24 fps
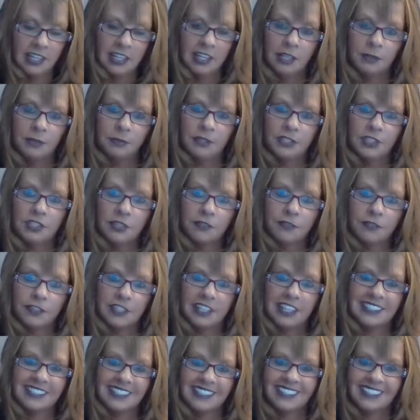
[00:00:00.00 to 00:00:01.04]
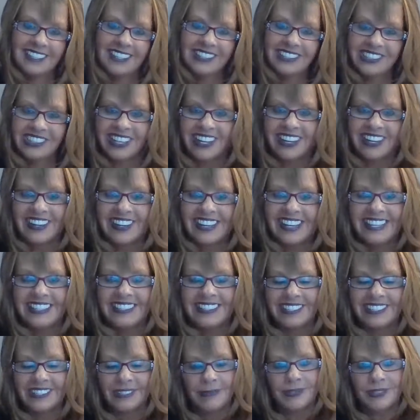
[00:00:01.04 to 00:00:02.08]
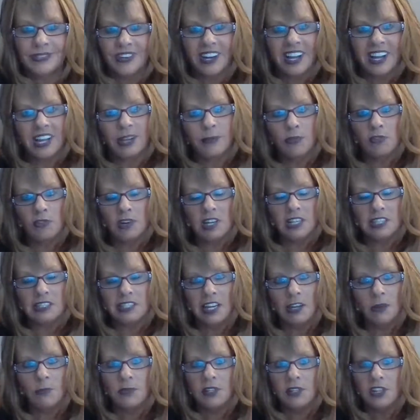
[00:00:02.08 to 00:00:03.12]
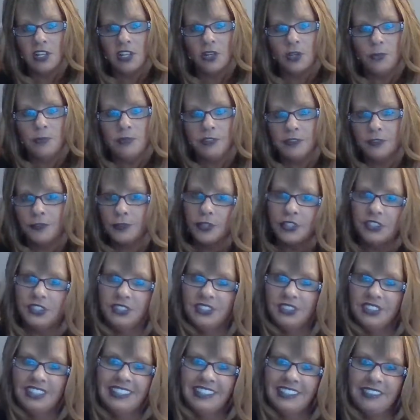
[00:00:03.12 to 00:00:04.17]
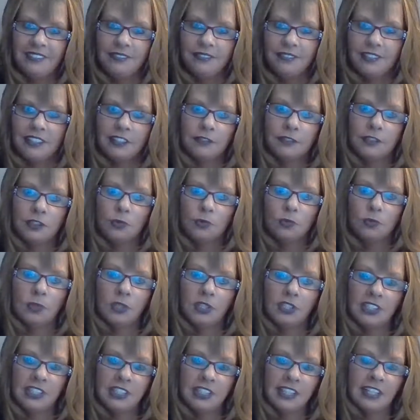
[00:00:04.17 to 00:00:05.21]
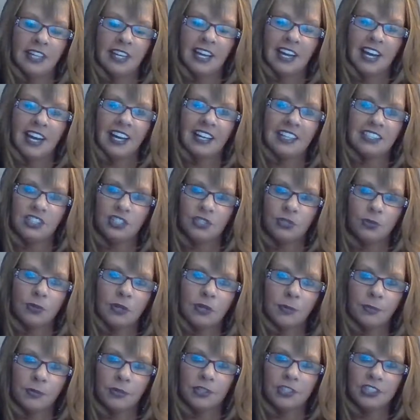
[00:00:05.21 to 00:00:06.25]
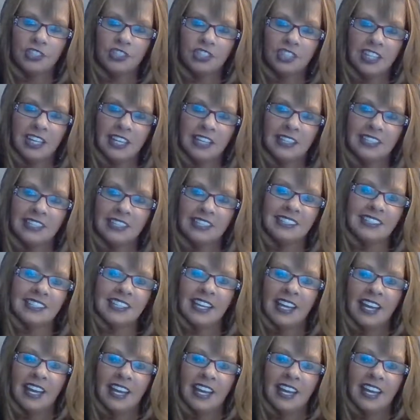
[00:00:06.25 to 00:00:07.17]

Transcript: Please don't forget to like, share, and subscribe right down below before you leave, if you would. I do appreciate it.